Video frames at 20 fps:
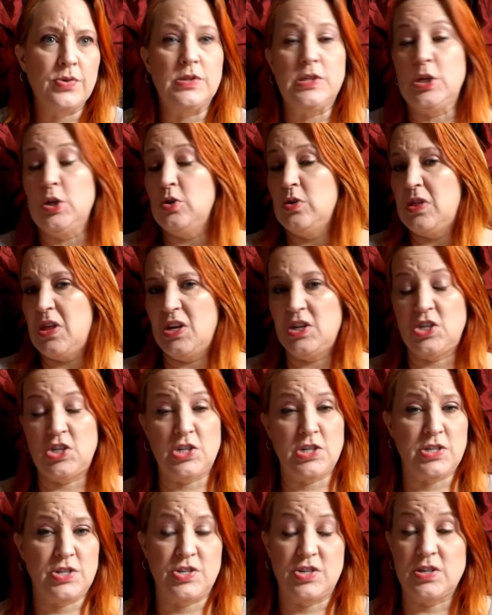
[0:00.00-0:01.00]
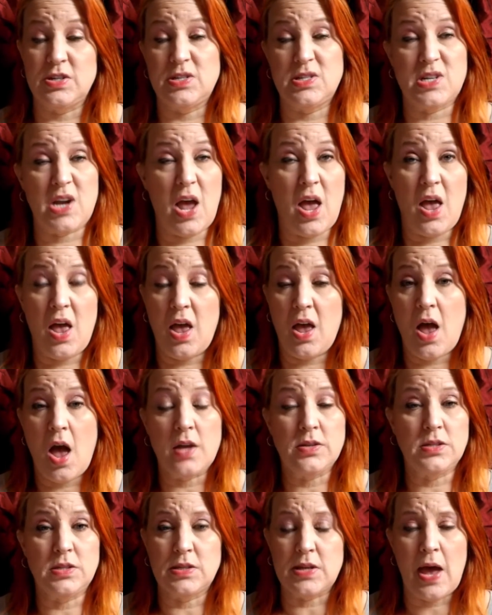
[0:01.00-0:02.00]
Do you think she's just a
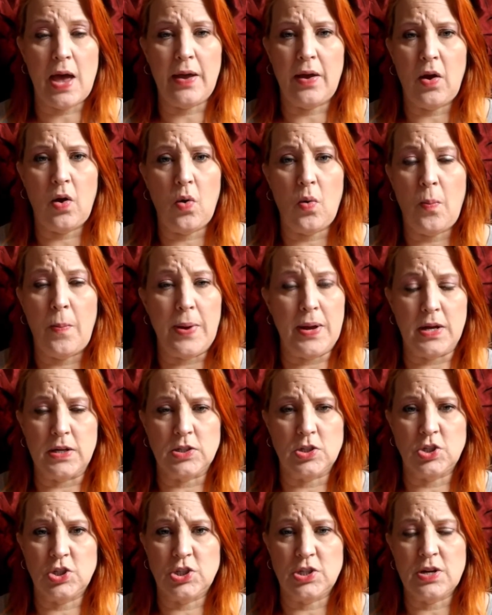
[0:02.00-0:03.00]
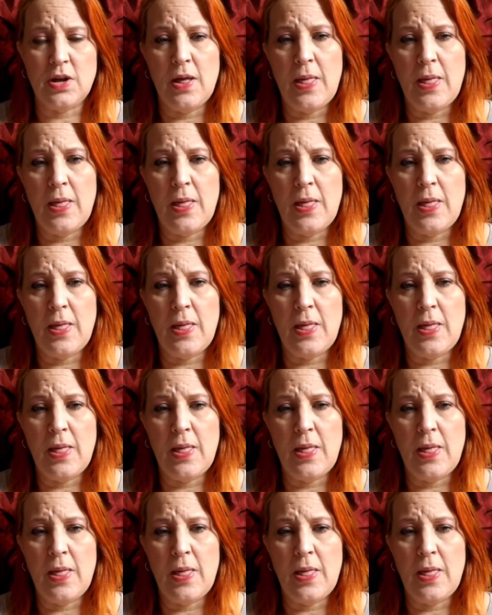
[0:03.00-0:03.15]
psycho bitch?